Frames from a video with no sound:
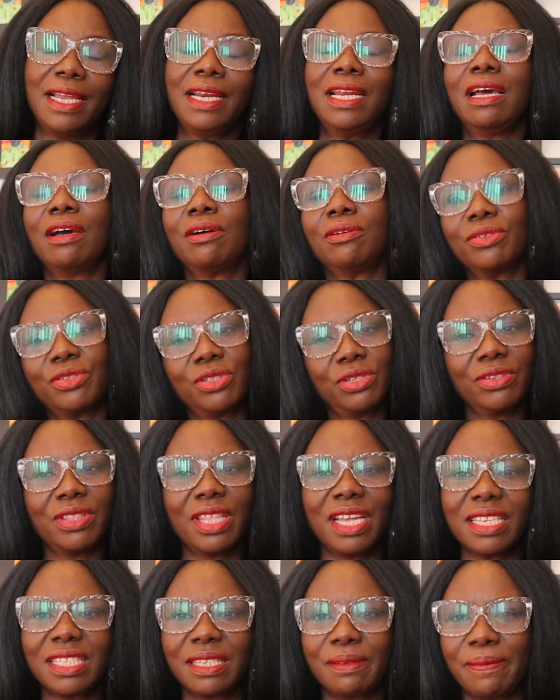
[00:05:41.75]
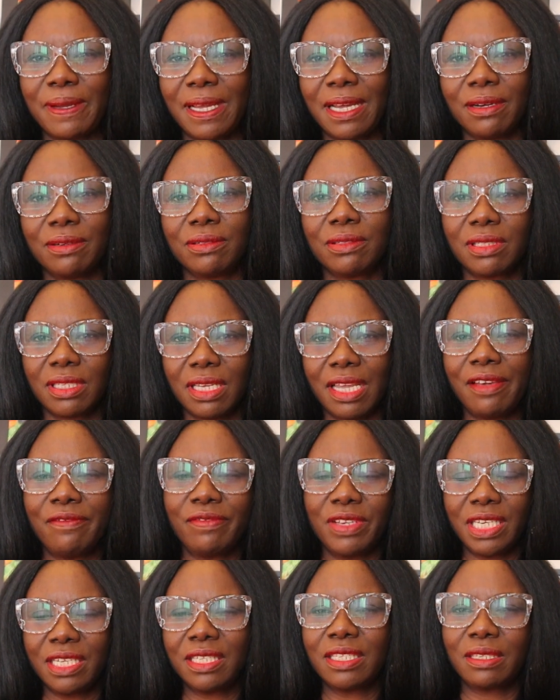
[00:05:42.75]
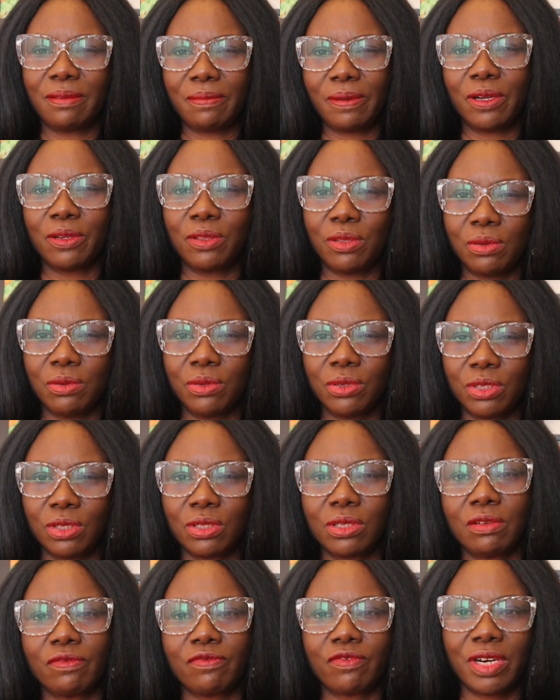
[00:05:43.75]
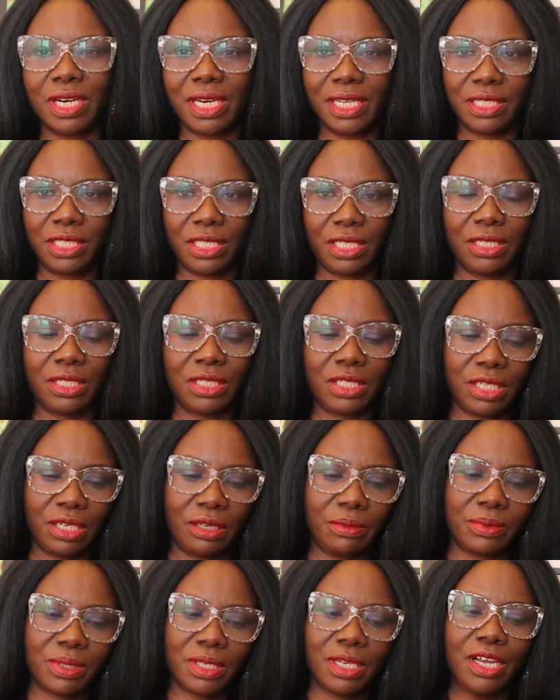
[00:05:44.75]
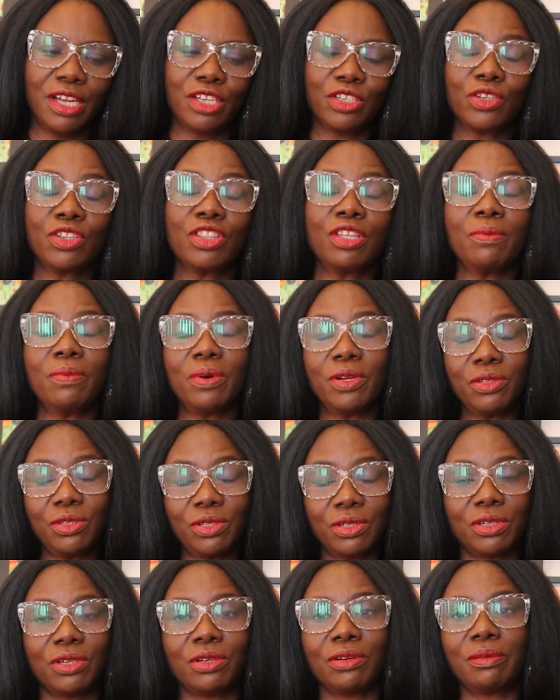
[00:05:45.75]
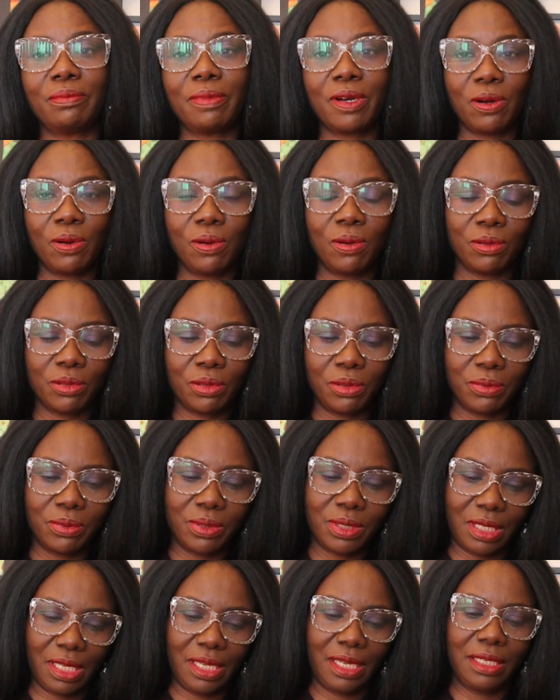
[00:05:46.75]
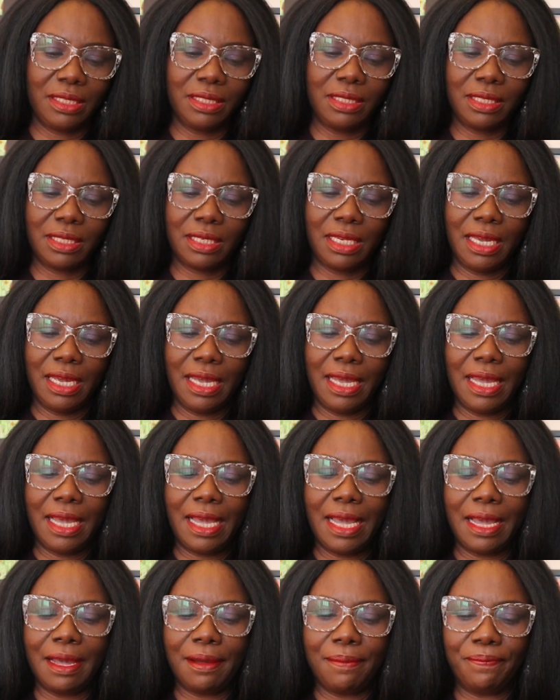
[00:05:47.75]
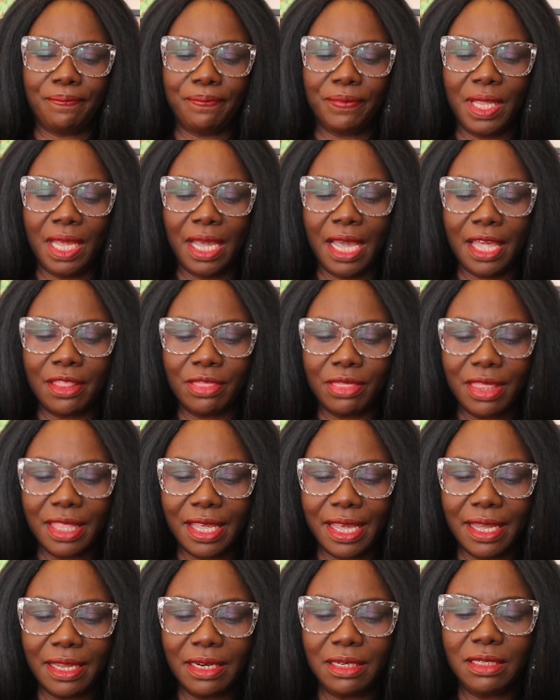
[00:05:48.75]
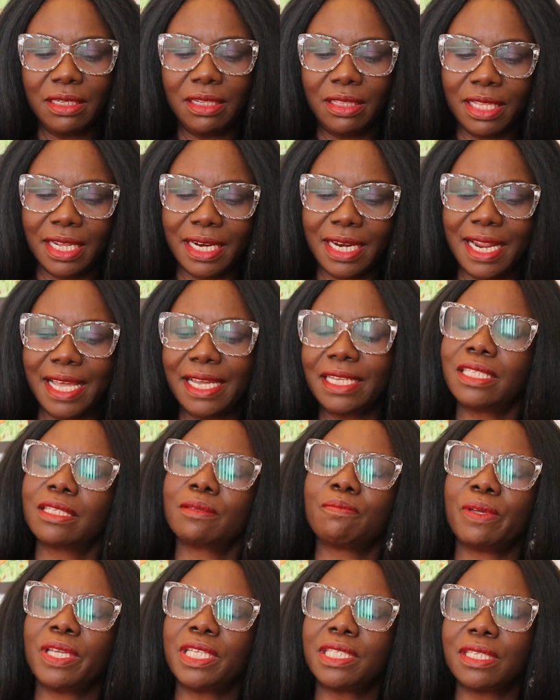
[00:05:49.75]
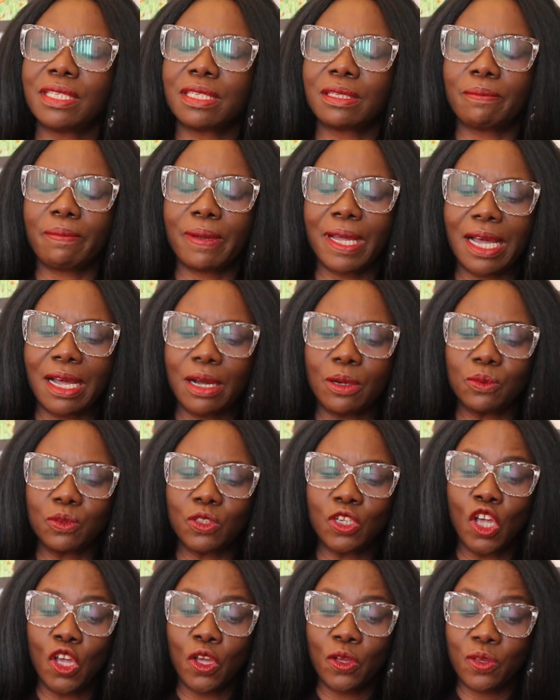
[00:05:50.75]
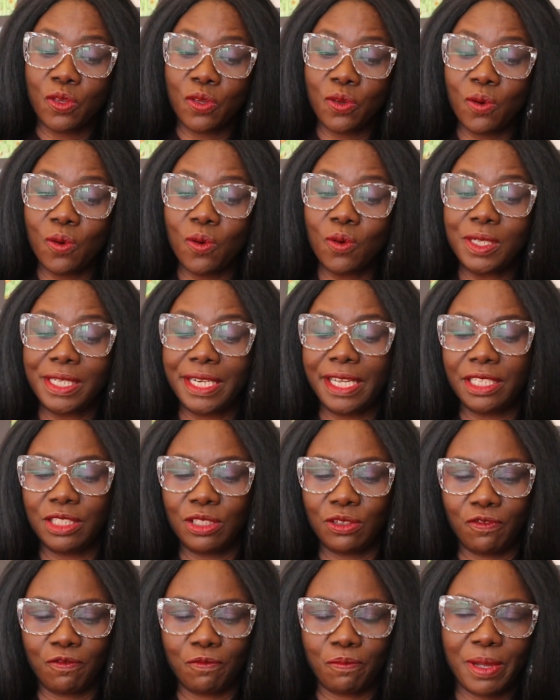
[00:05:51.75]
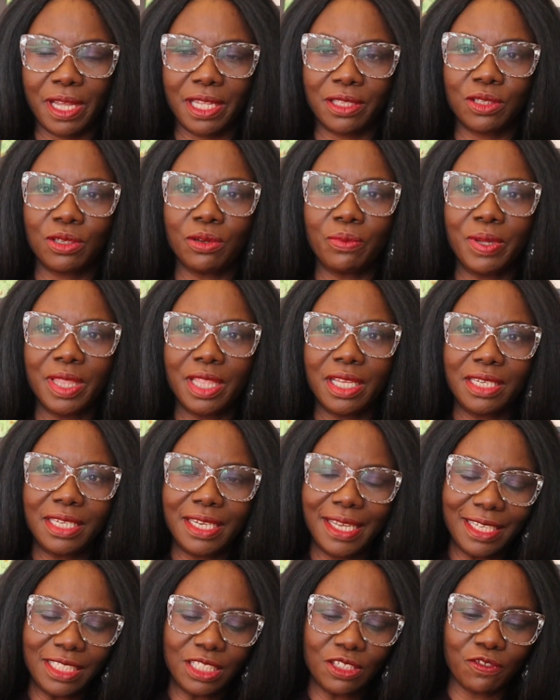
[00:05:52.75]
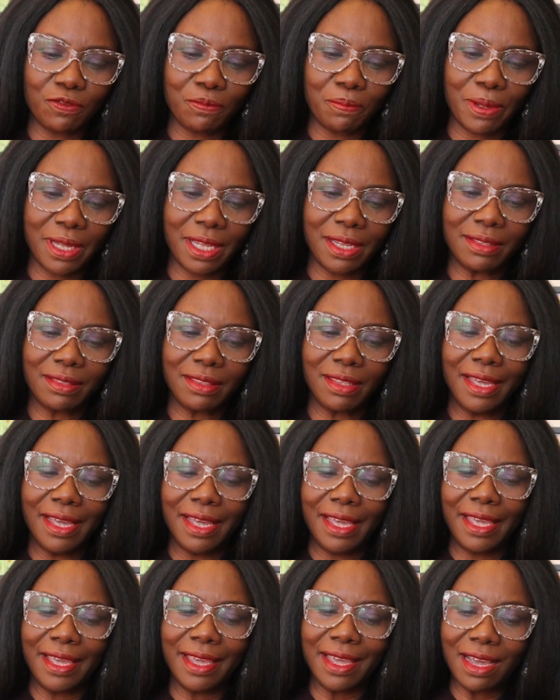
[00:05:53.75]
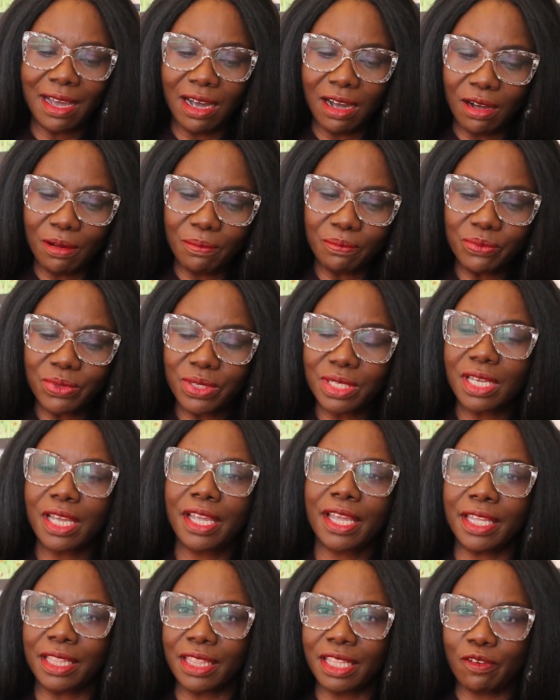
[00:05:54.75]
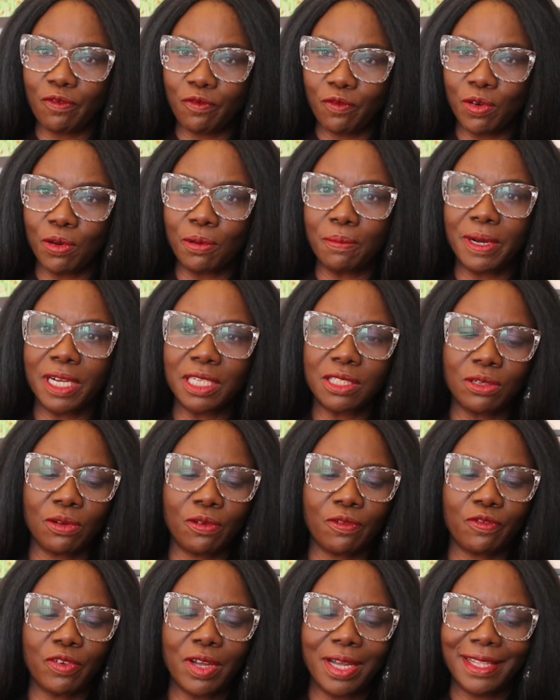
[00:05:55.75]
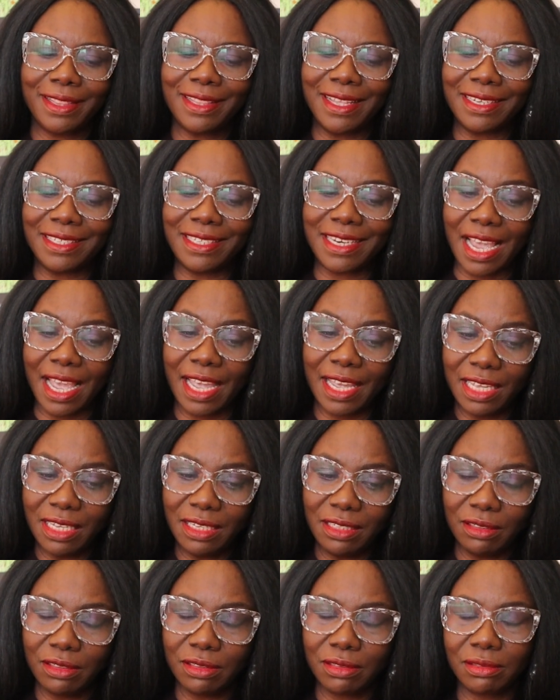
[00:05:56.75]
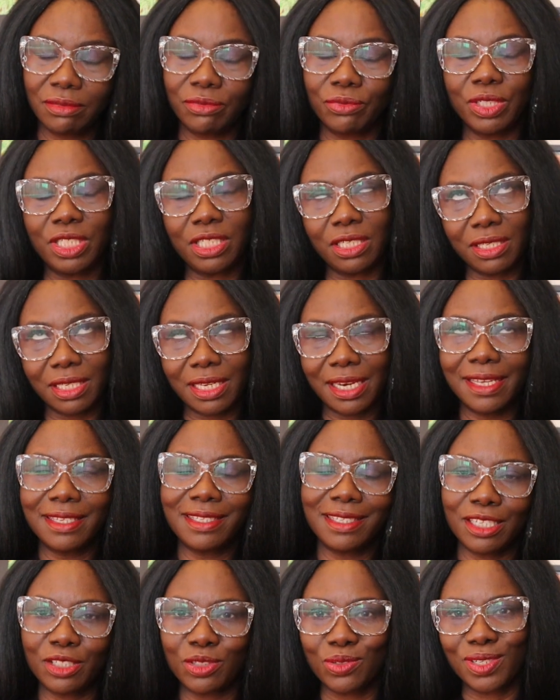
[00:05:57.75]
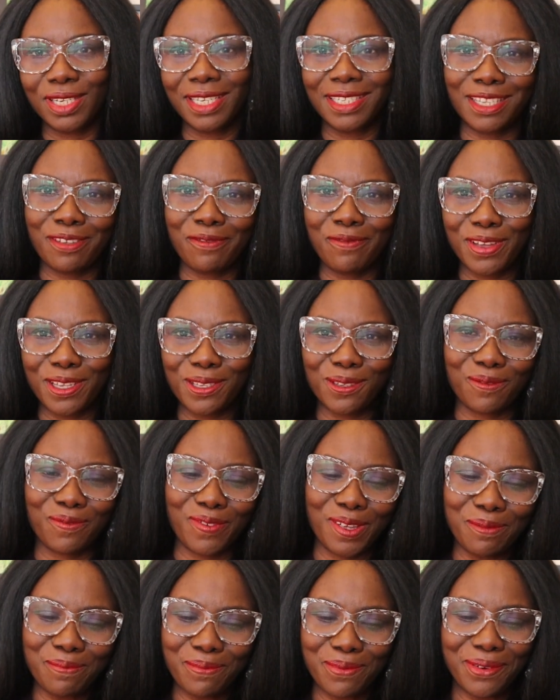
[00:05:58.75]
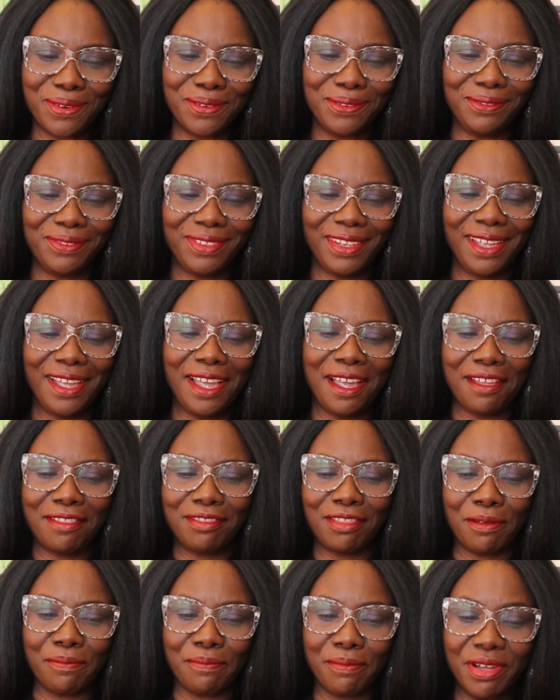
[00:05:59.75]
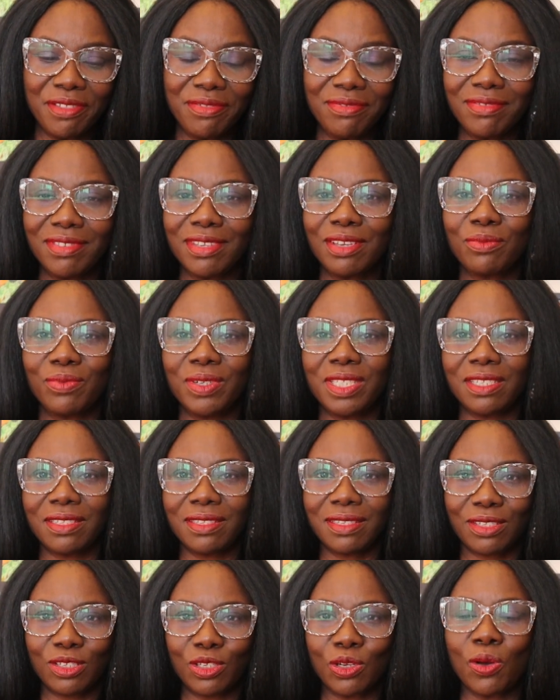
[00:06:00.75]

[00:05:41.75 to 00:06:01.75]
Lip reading: Now, so that's about evidence about those sort of relationships. So they want to know about all those things. And then the next bit is about your date of birth. So with the date of birth, it comes in the format of the day, which is, let's say today is the 1st of April, the month, which is